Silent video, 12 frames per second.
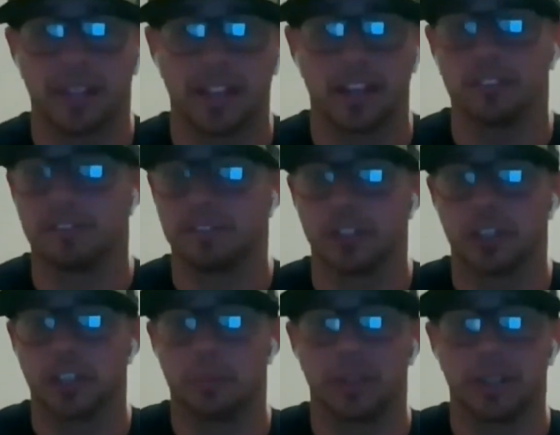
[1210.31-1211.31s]
if you're
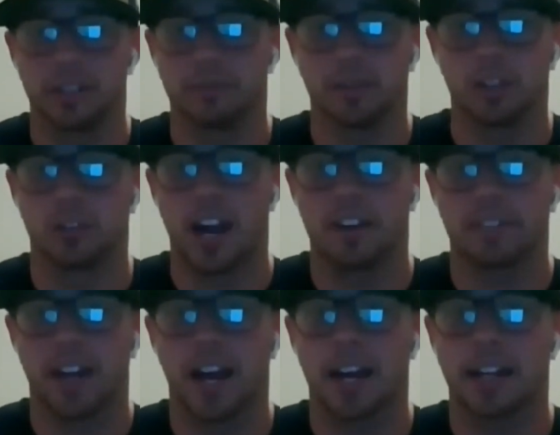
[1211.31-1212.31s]
going to be a draft
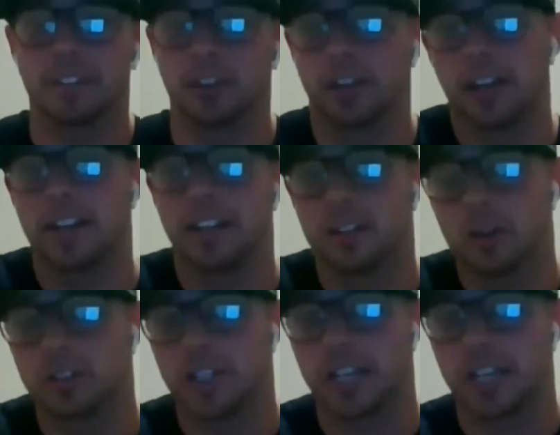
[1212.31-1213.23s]
guy, you're going to need to throw changeup.